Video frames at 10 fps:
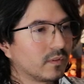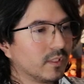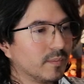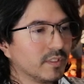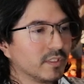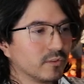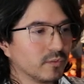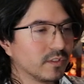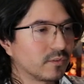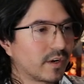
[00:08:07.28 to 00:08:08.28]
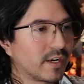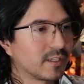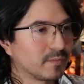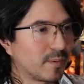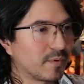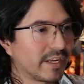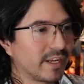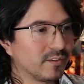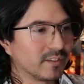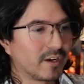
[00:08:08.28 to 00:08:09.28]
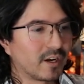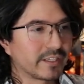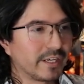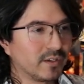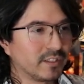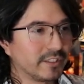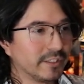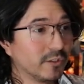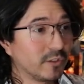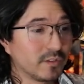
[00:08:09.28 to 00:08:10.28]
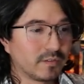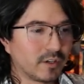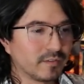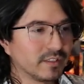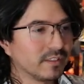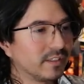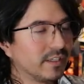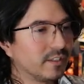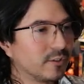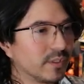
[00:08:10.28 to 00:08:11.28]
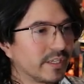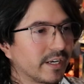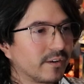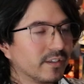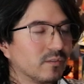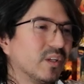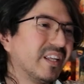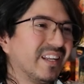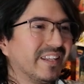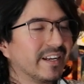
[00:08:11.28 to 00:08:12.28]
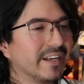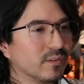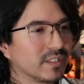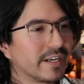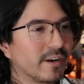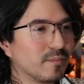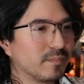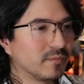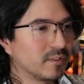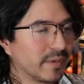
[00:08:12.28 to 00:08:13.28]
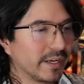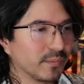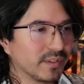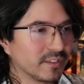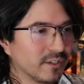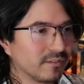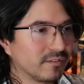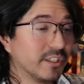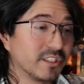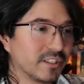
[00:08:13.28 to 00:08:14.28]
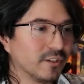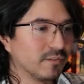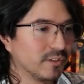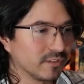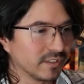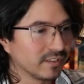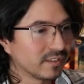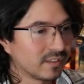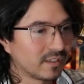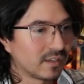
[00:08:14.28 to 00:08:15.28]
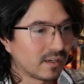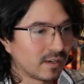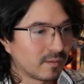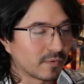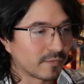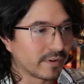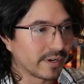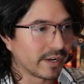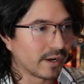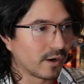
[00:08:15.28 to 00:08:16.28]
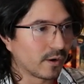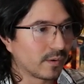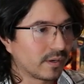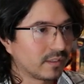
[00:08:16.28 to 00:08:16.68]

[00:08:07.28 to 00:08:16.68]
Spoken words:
Let me just do this right, because remember you can't use the Noctowl until you evolve it into a Tera. Well, and then again, it was a Tera to begin with, so you could still have used it. But for now,